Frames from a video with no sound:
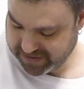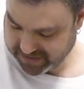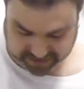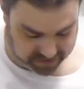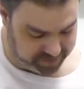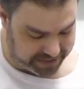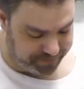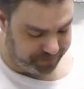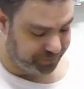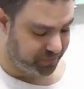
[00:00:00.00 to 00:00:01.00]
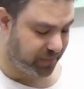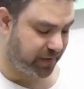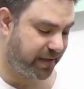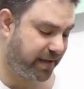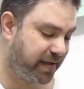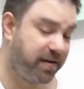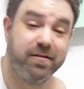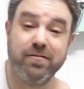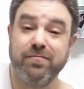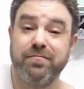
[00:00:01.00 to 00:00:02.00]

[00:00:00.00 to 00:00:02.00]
a little bit and...